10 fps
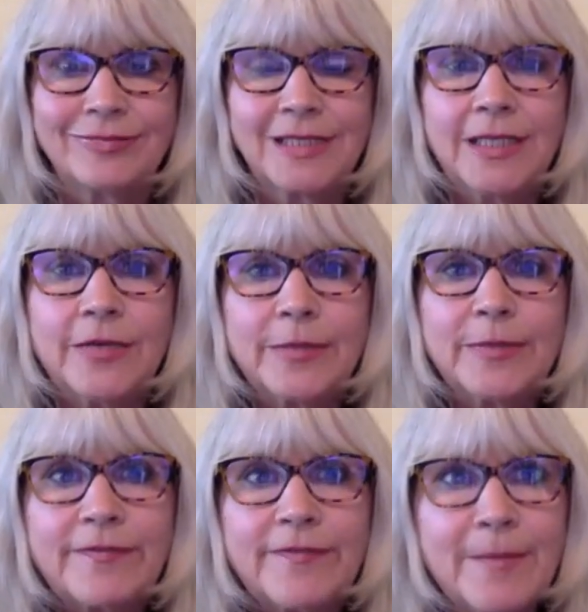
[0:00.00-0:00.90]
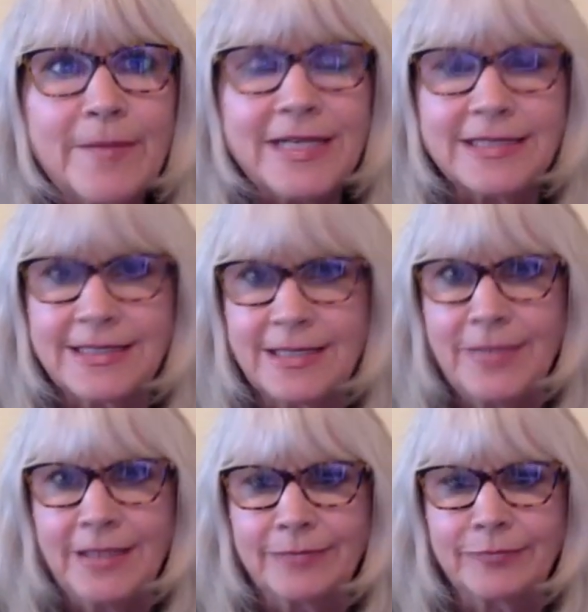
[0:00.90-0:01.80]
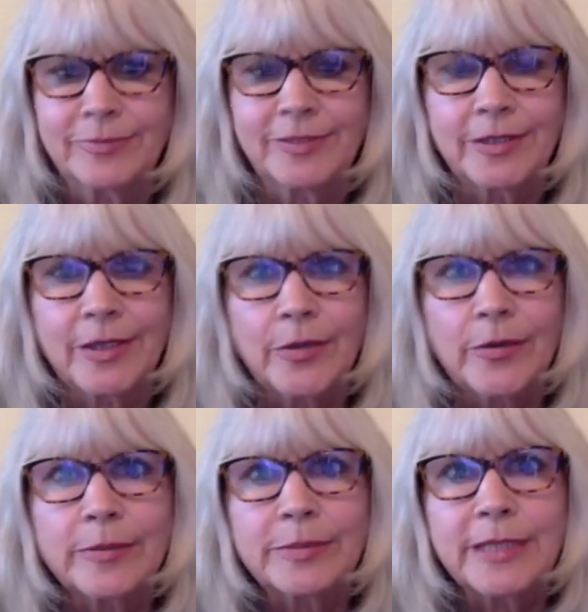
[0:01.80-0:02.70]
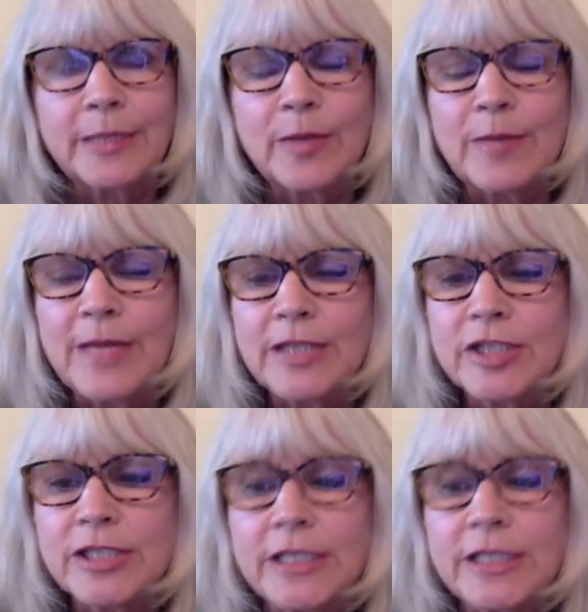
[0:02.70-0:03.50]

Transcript: You know, I'm a feminist. I'm not going to go to the Playboy Mansion.